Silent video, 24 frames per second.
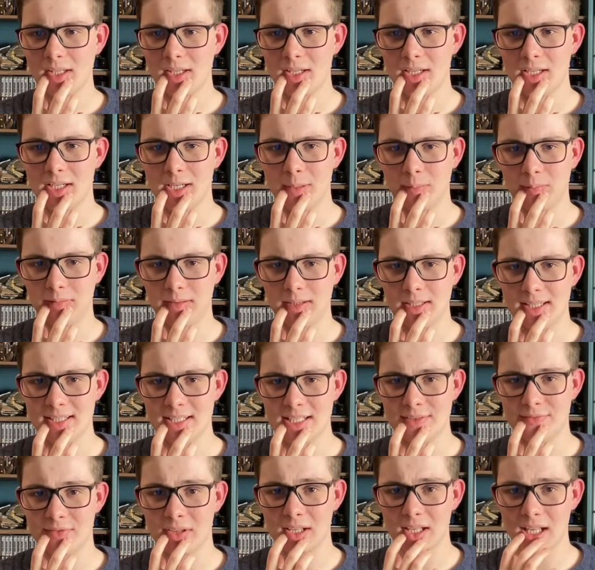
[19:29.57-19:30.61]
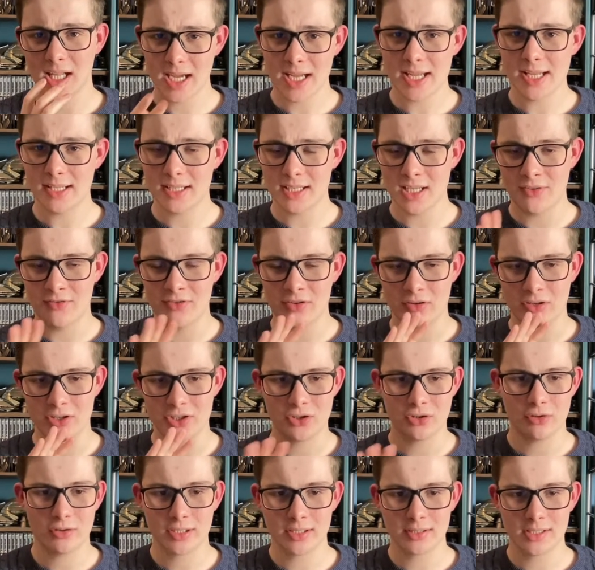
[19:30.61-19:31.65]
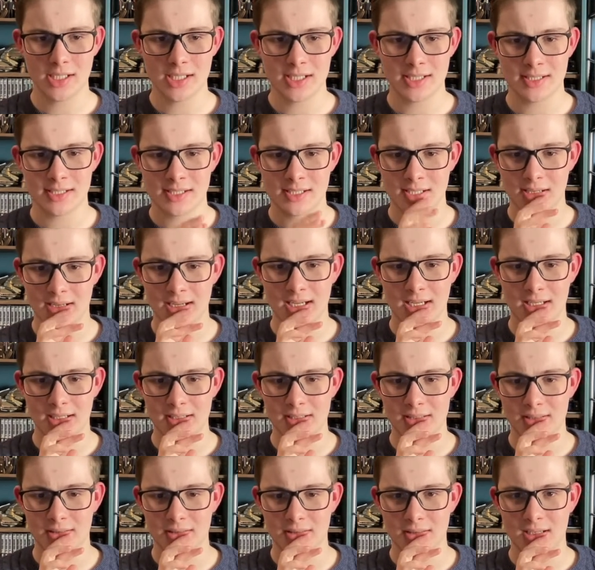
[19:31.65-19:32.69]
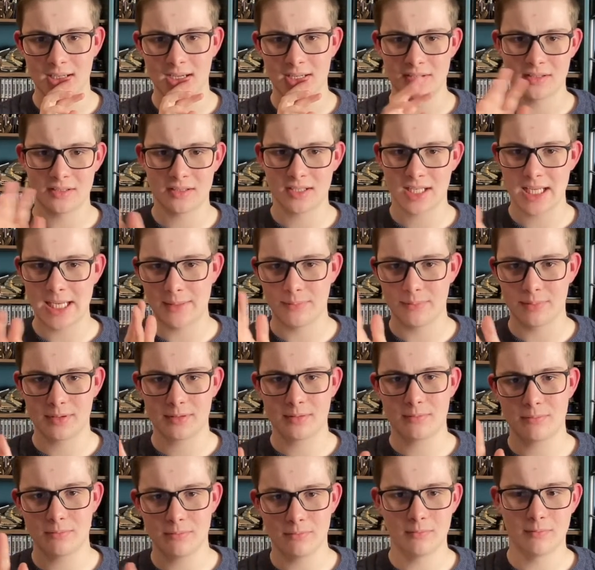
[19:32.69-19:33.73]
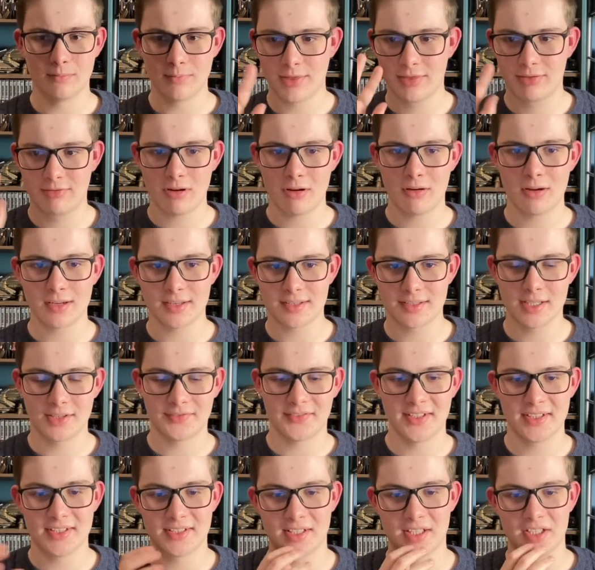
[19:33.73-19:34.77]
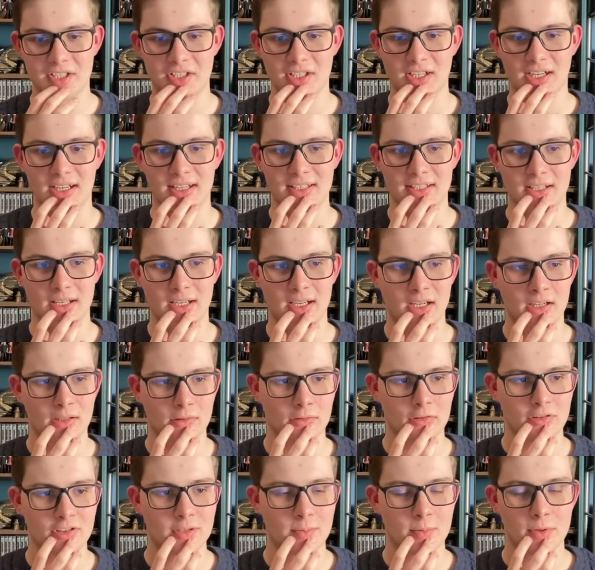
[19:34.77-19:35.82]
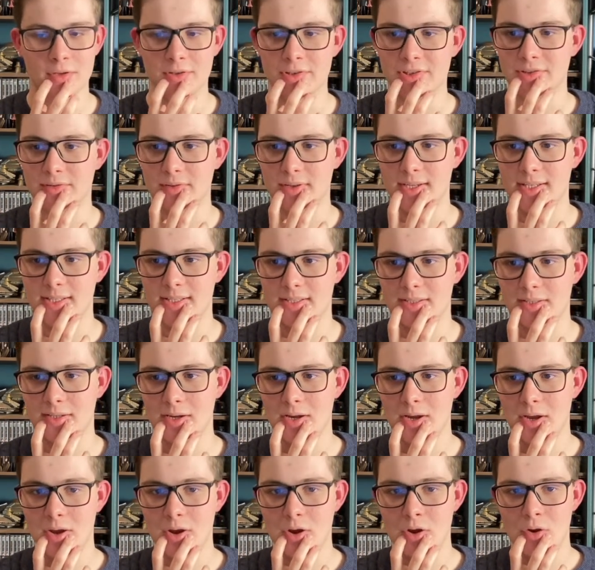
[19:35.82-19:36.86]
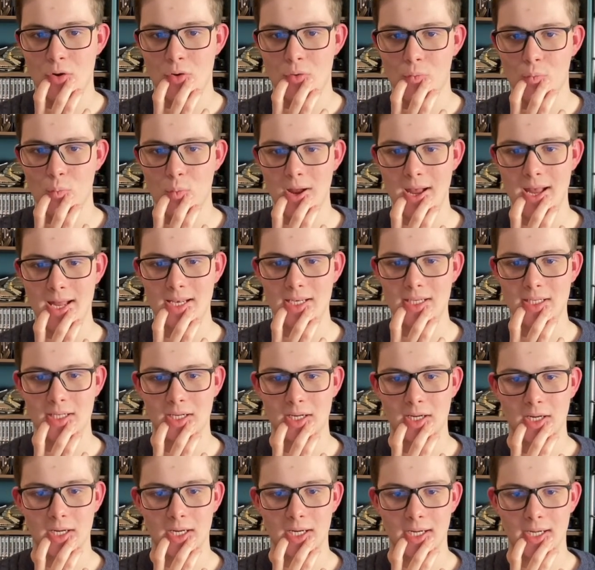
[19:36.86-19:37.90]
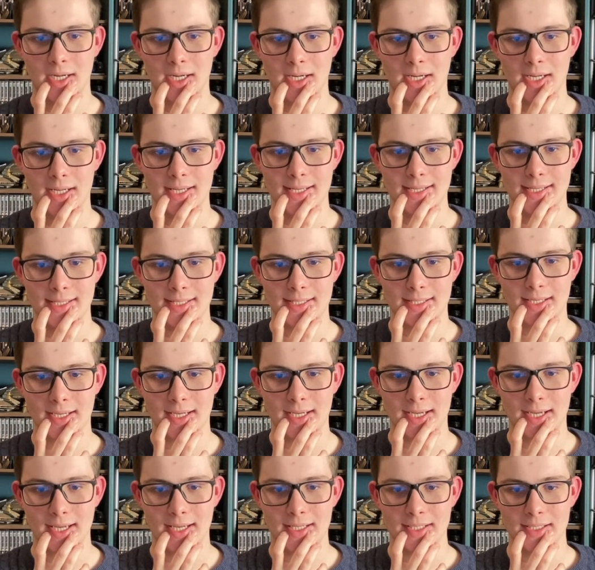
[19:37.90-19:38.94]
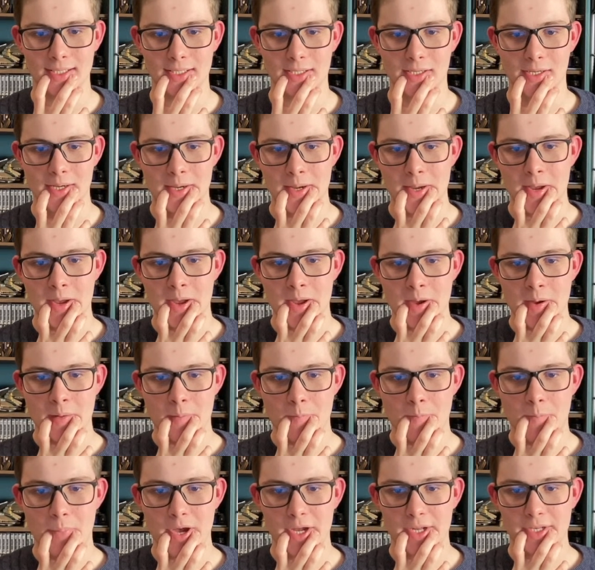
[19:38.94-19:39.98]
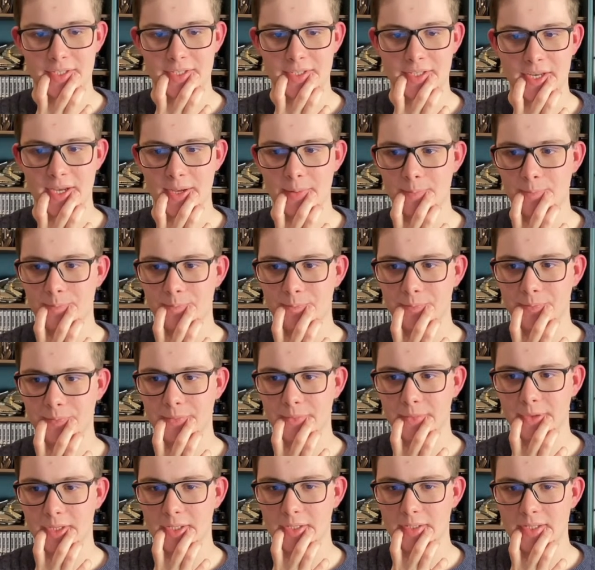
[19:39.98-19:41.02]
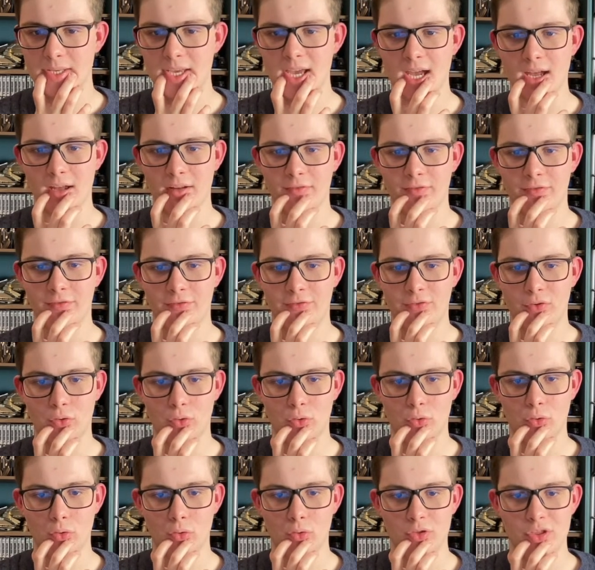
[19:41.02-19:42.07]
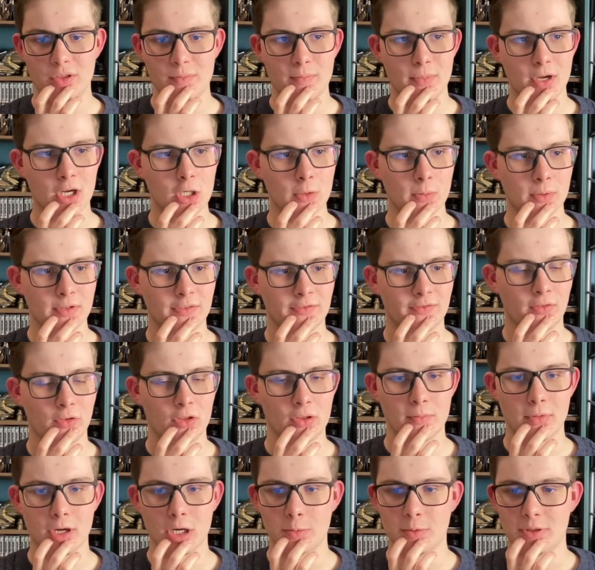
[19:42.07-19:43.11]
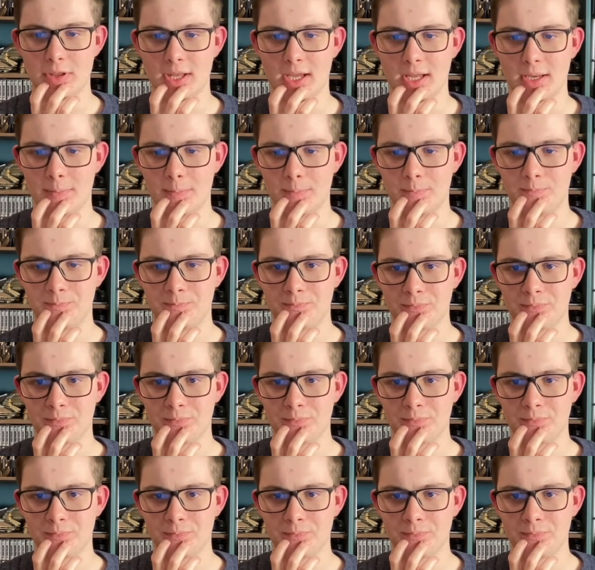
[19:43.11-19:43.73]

uh, please leave a like if you're enjoying this, and yeah, just keep throwing stuff into the chat, and I'll respond to it when I can. But um, yeah, for the moment, for the moment, then